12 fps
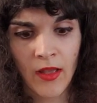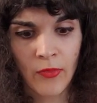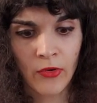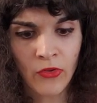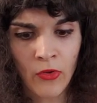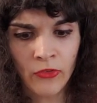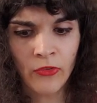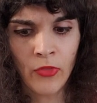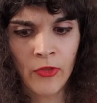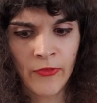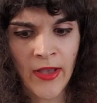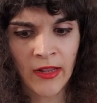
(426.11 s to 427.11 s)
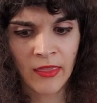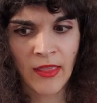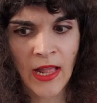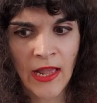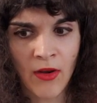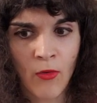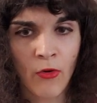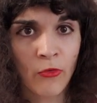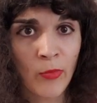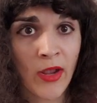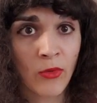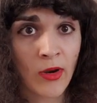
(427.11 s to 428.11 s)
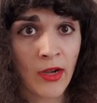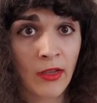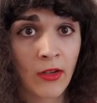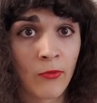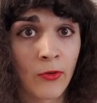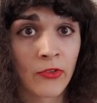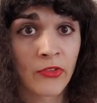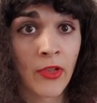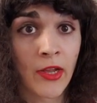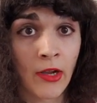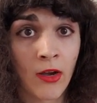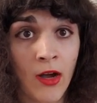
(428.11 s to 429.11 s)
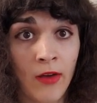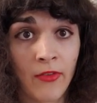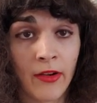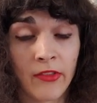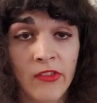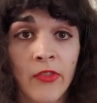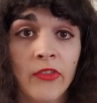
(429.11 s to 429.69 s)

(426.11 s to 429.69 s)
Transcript: There's also the fact that horseback riding confers a lot of confidence,